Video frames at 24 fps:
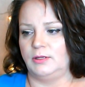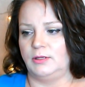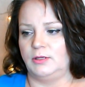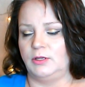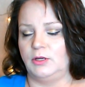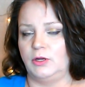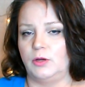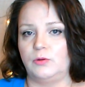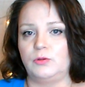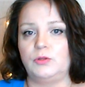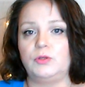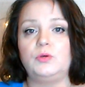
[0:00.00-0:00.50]

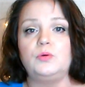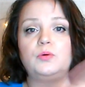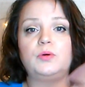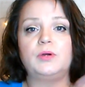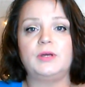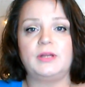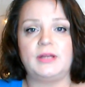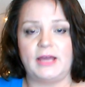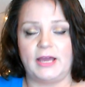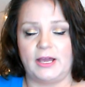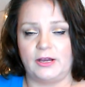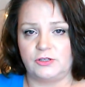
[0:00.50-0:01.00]
you
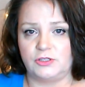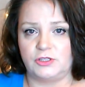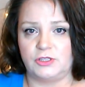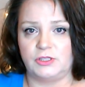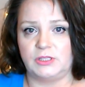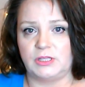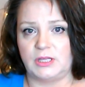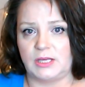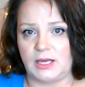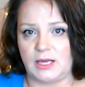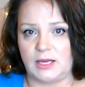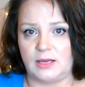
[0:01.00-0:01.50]
can
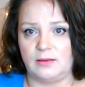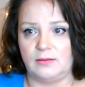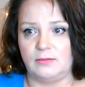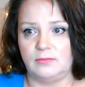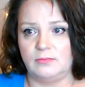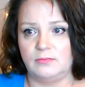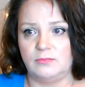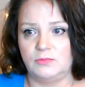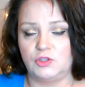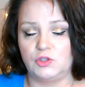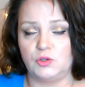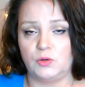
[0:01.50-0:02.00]
actually
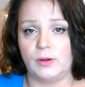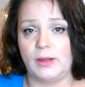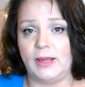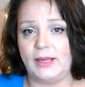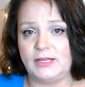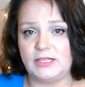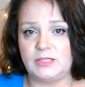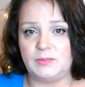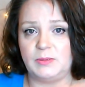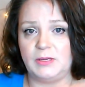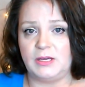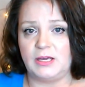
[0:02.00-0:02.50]

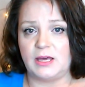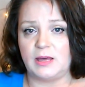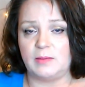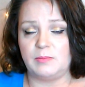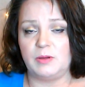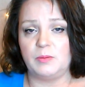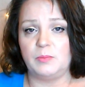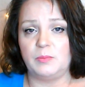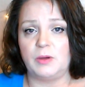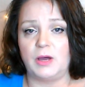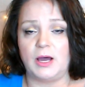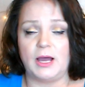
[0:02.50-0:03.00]
train to
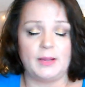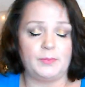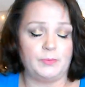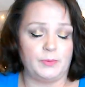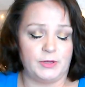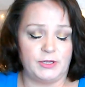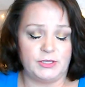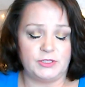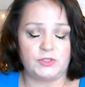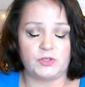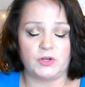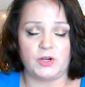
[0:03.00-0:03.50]
become a high
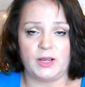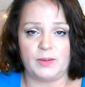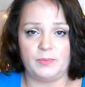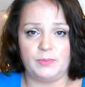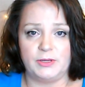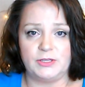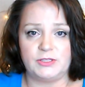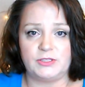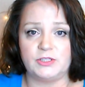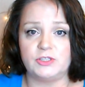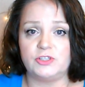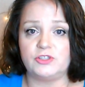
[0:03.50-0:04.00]
priest or high
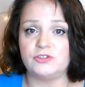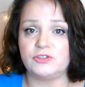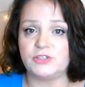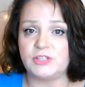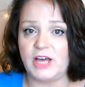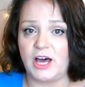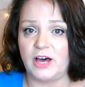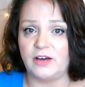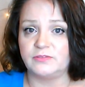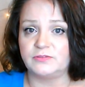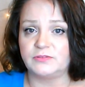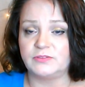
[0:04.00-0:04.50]
priestess
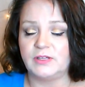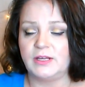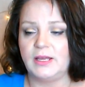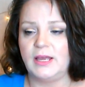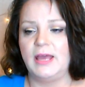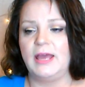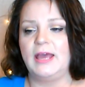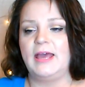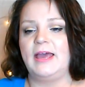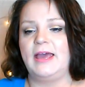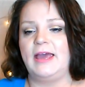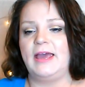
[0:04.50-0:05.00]
yourself
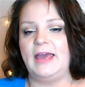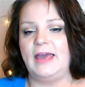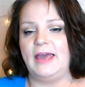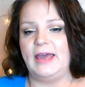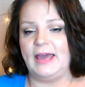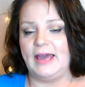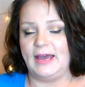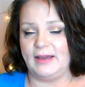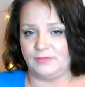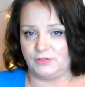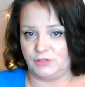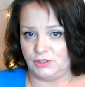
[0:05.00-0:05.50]

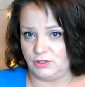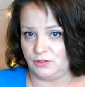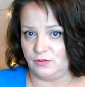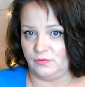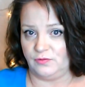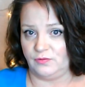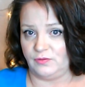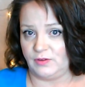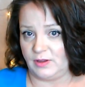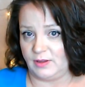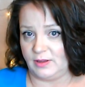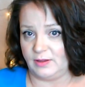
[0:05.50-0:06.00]
after
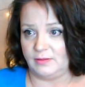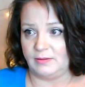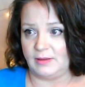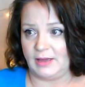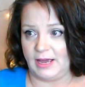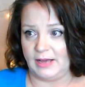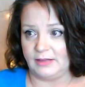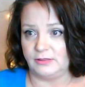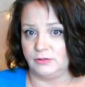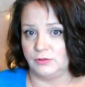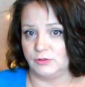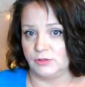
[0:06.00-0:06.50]
you've
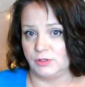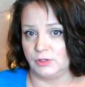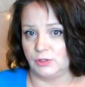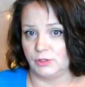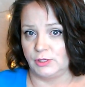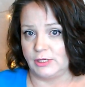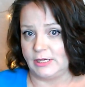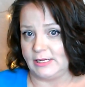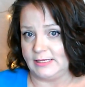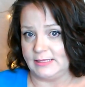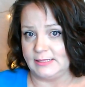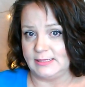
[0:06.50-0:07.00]
had those
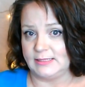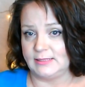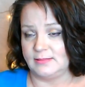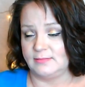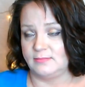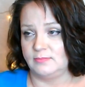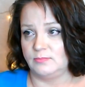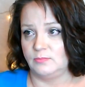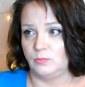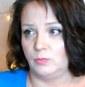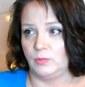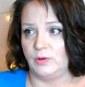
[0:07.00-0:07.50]

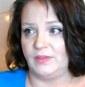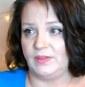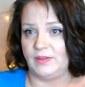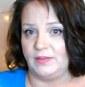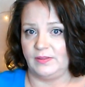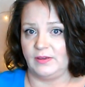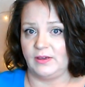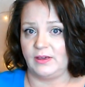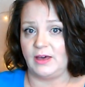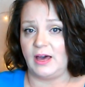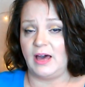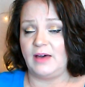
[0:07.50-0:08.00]
learnings
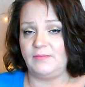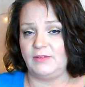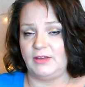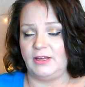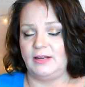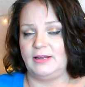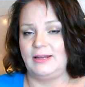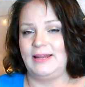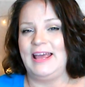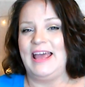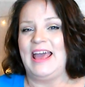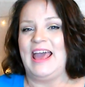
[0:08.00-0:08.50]
within the
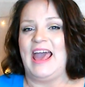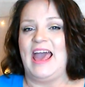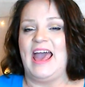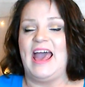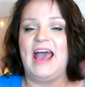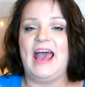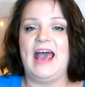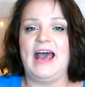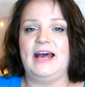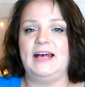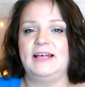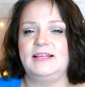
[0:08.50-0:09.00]
coven,
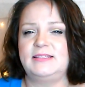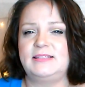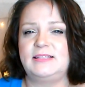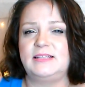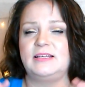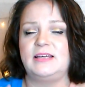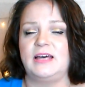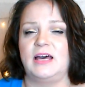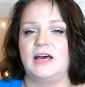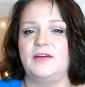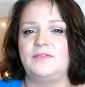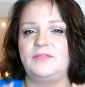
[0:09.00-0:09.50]
as
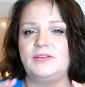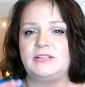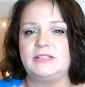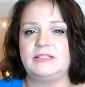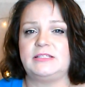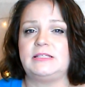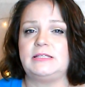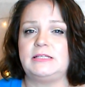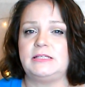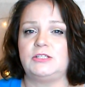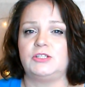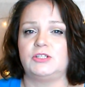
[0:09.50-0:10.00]
the coven
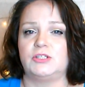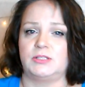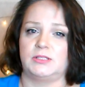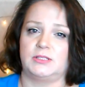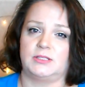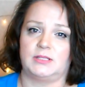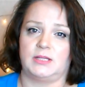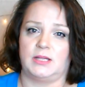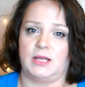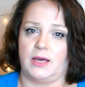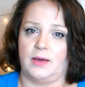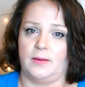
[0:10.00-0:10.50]

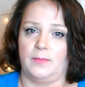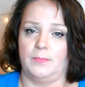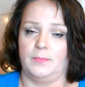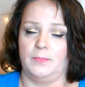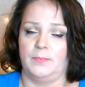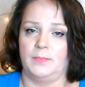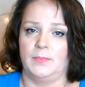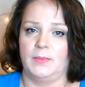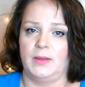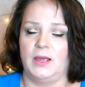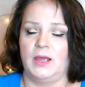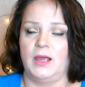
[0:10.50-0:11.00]
teaches them.